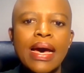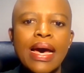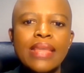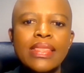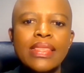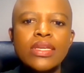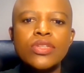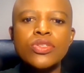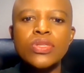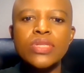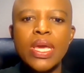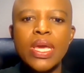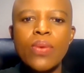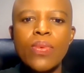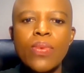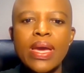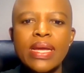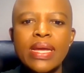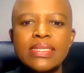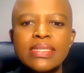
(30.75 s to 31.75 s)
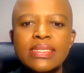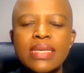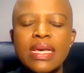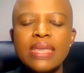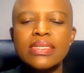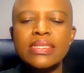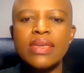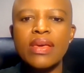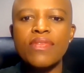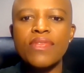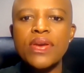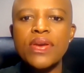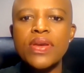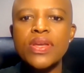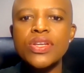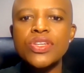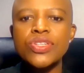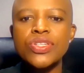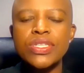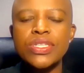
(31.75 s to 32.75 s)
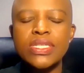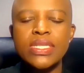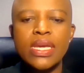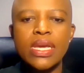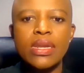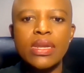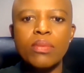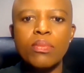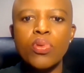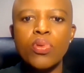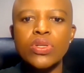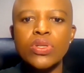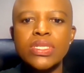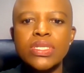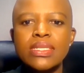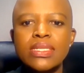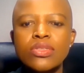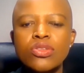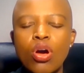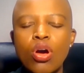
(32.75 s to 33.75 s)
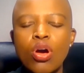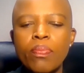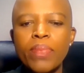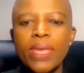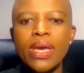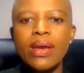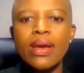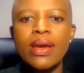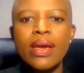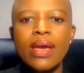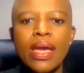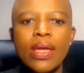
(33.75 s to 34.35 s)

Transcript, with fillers: I think today we are discussing a very interesting and important topic,